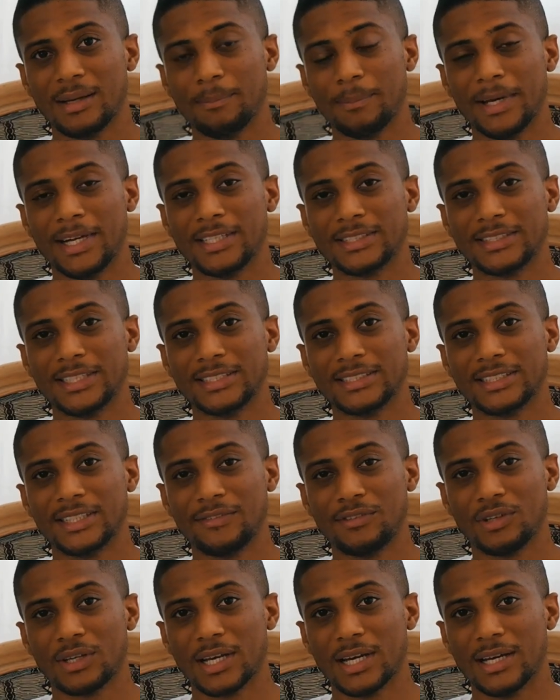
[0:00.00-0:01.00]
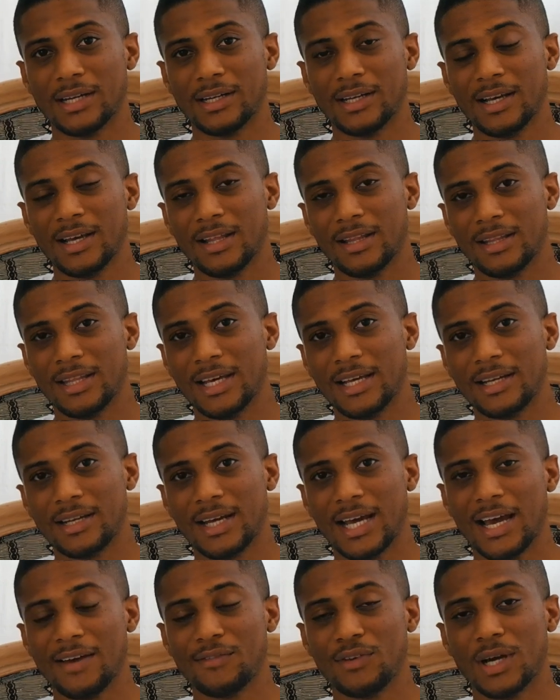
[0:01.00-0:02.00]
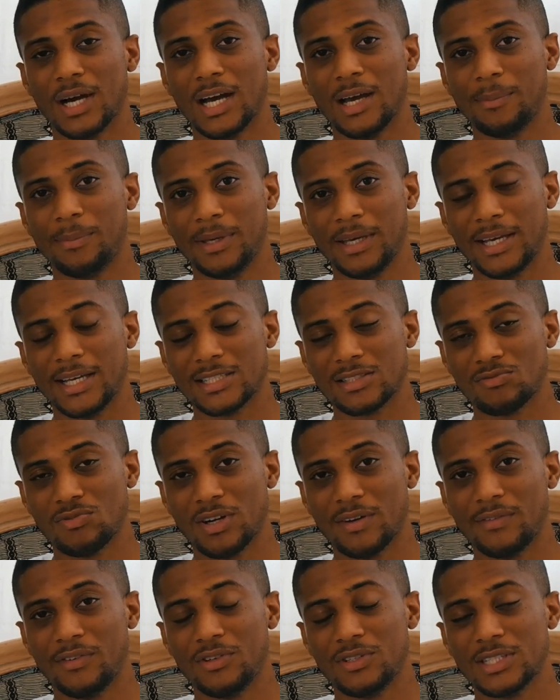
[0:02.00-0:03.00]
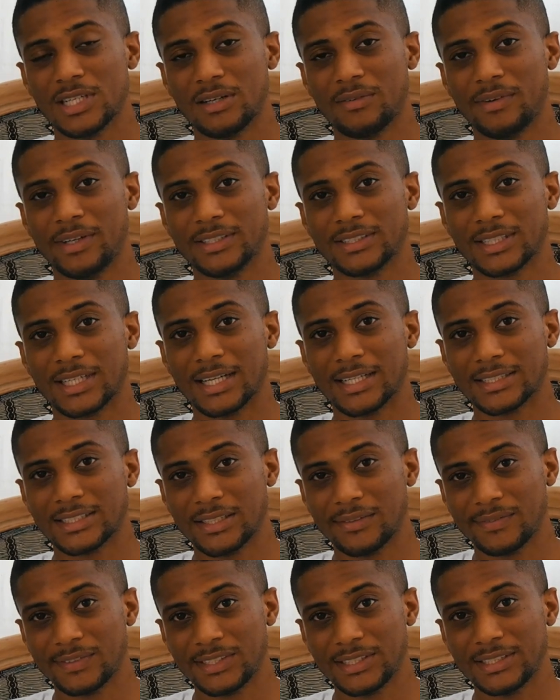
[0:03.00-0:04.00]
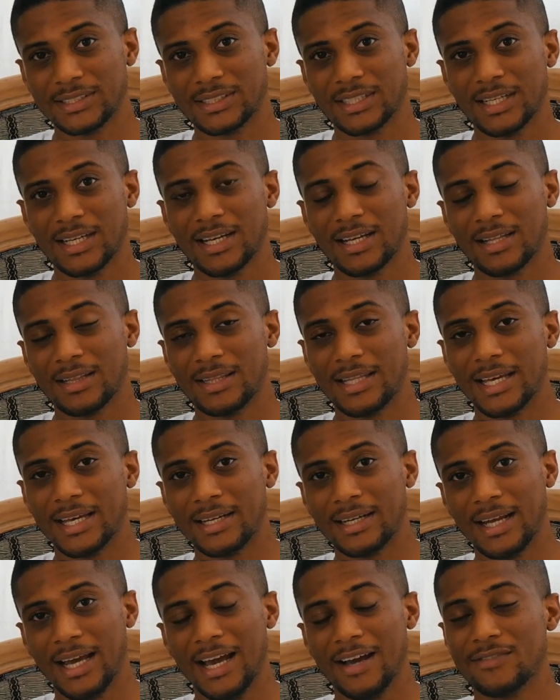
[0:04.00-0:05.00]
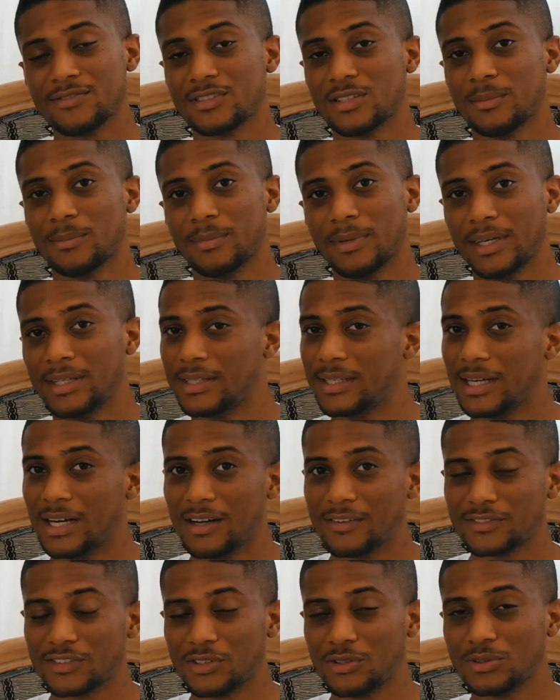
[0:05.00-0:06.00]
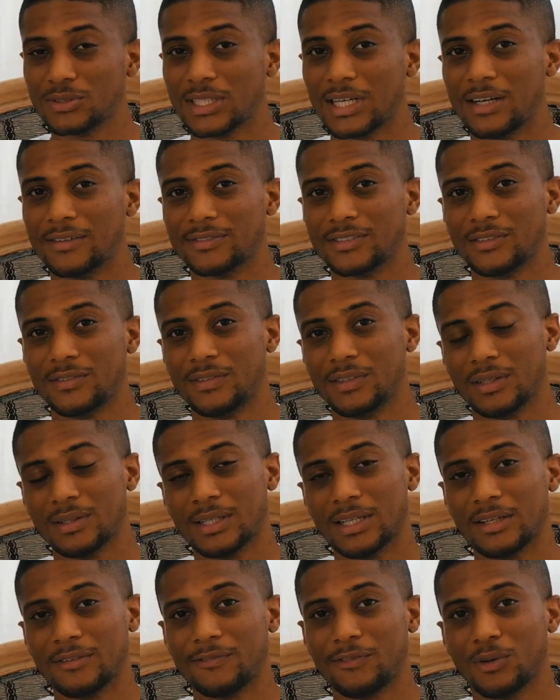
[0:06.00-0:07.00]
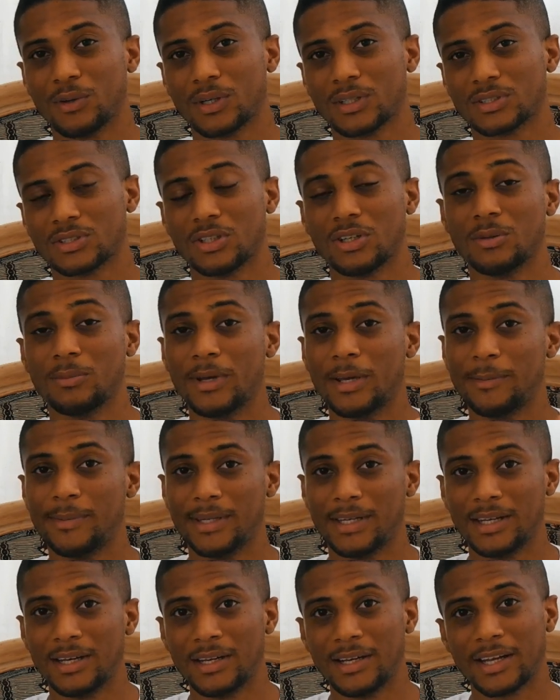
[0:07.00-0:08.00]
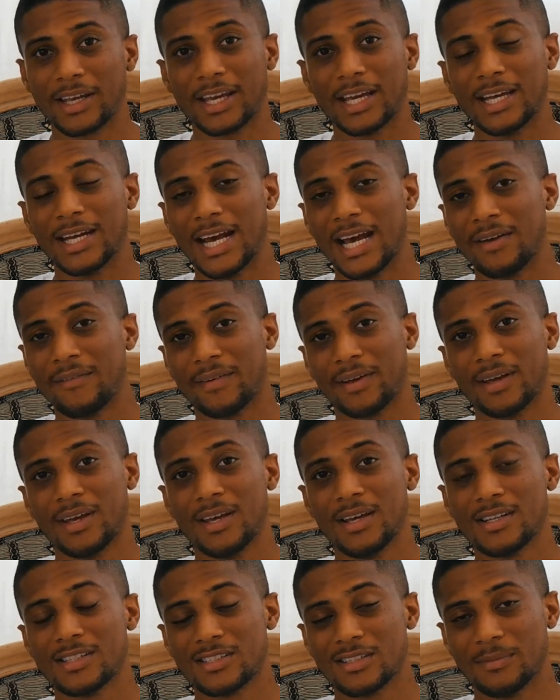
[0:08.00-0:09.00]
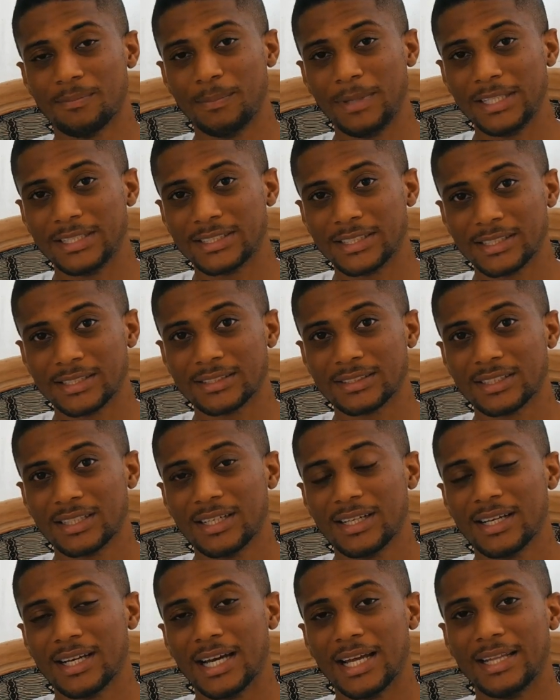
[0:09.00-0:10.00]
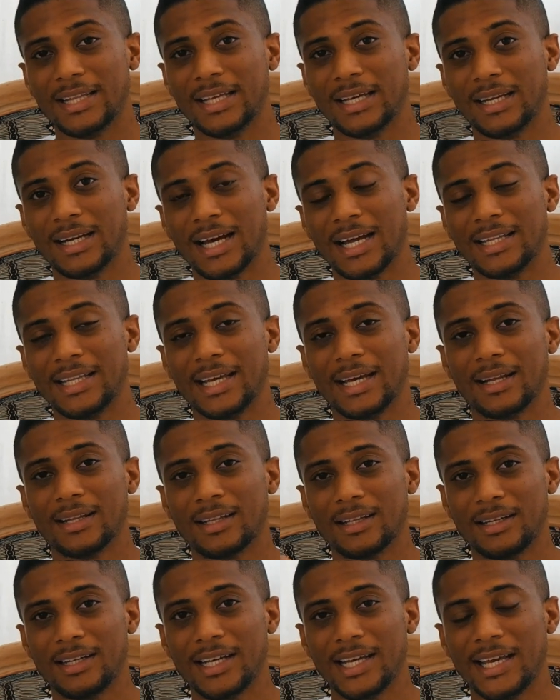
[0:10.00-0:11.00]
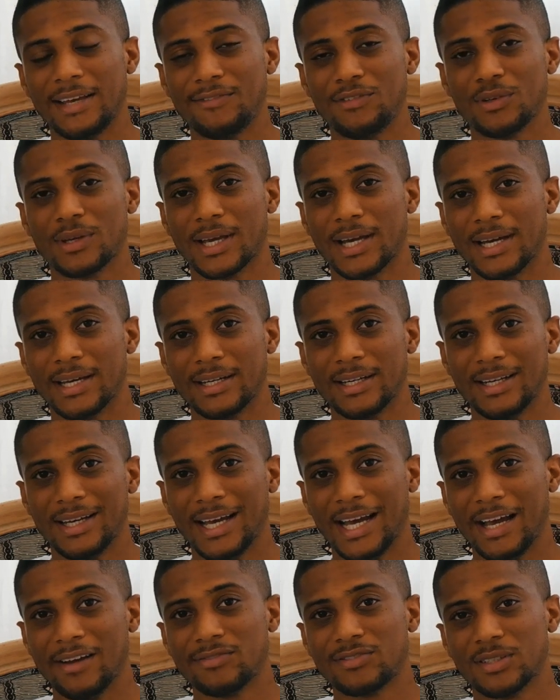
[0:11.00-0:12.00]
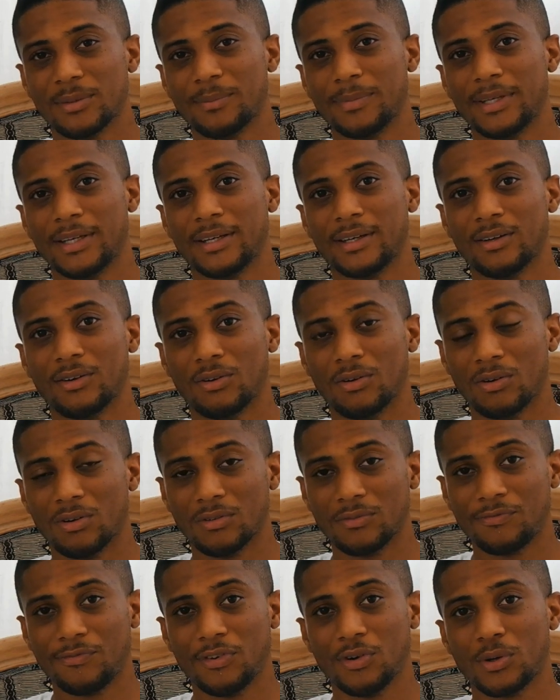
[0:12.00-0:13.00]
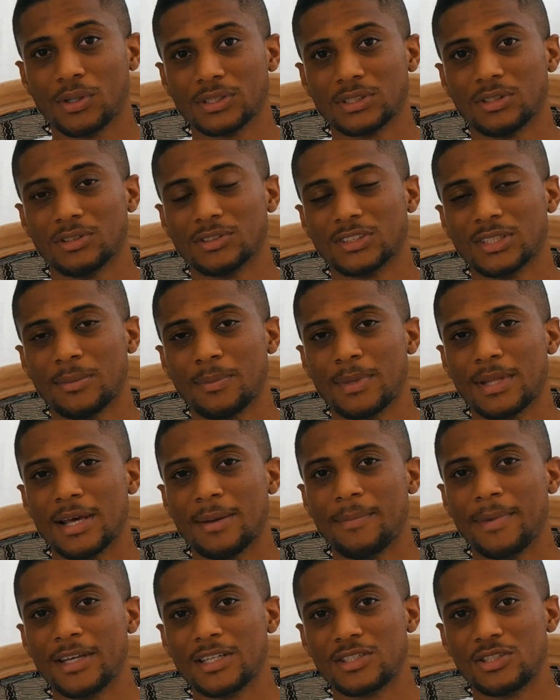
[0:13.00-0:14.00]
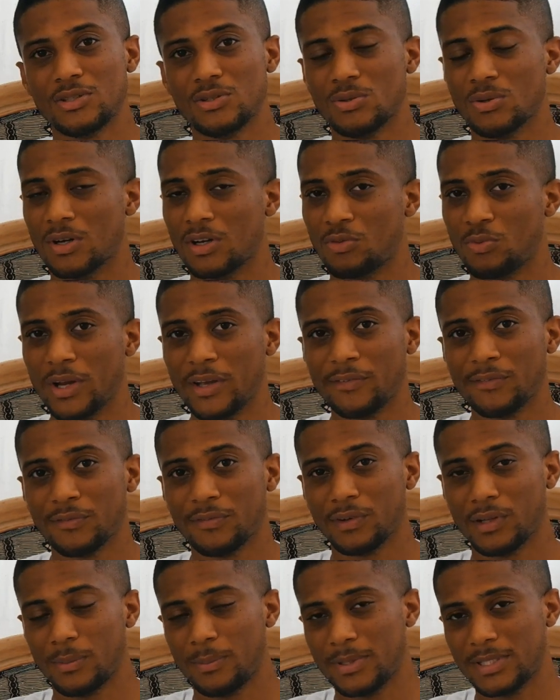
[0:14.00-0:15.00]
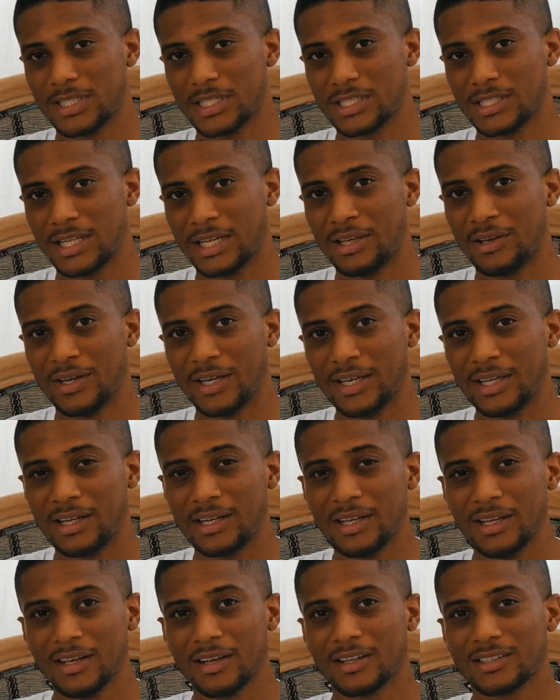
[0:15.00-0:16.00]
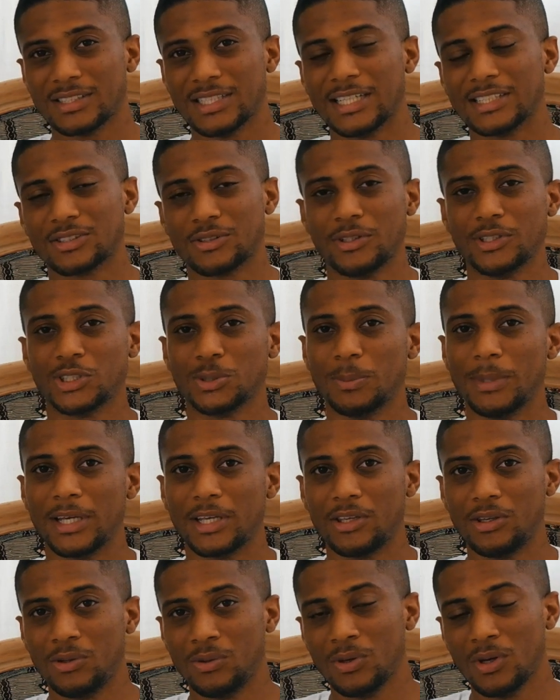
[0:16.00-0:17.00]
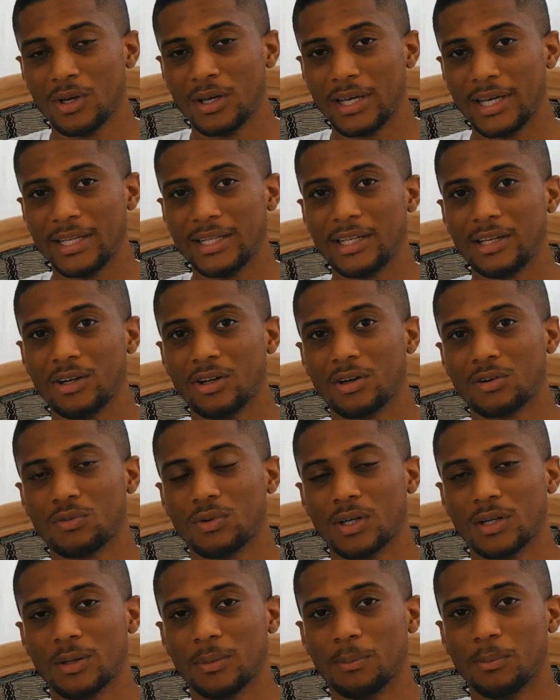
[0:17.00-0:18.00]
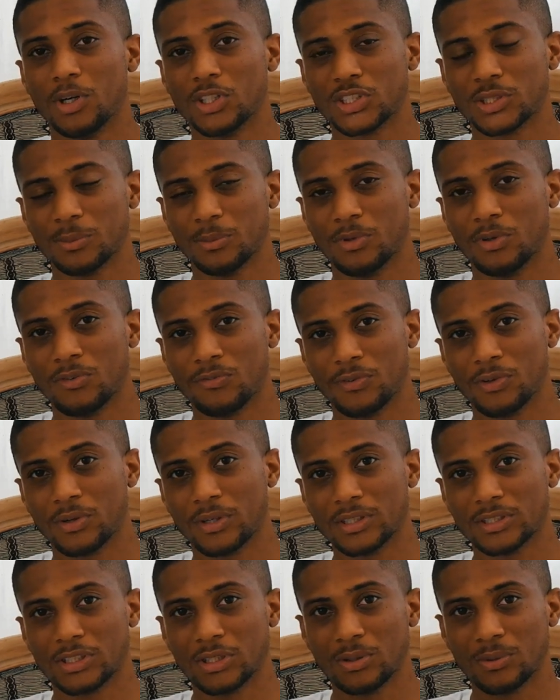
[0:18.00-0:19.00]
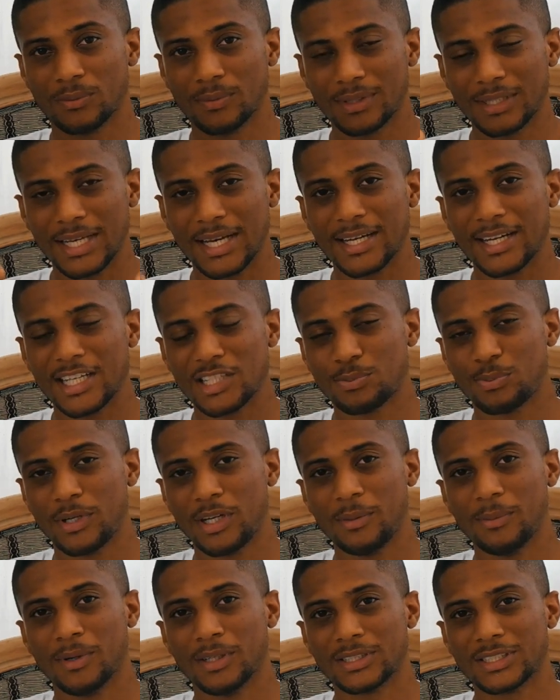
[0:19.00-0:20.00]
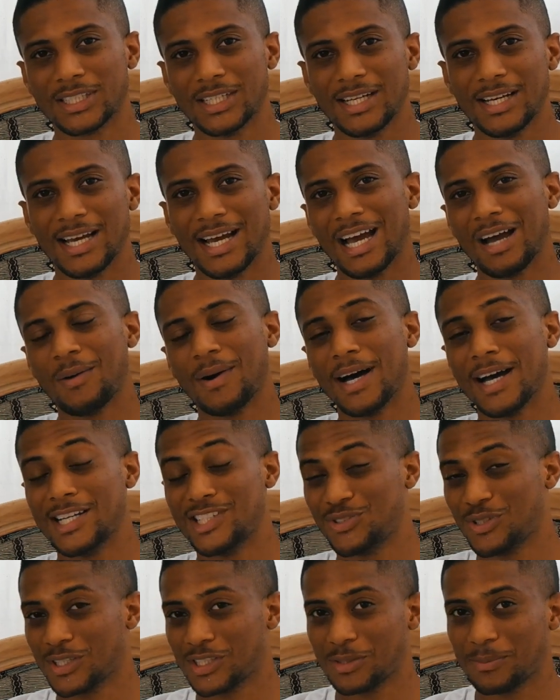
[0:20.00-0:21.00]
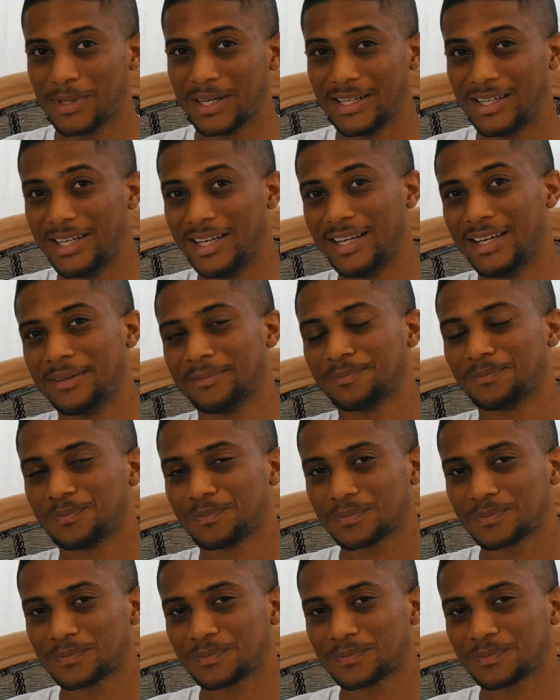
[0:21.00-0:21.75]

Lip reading: meditate if you can, then have your IPAs and revenue generating activities, then have some in the afternoons after you've done that, focus on maybe learning and having some meetings, and then at the end of the day, if you can, have something or focus on something that makes you grateful for the position that you're in, because that's going to make you in the long run much more focused. So that is pretty much how I structure my day.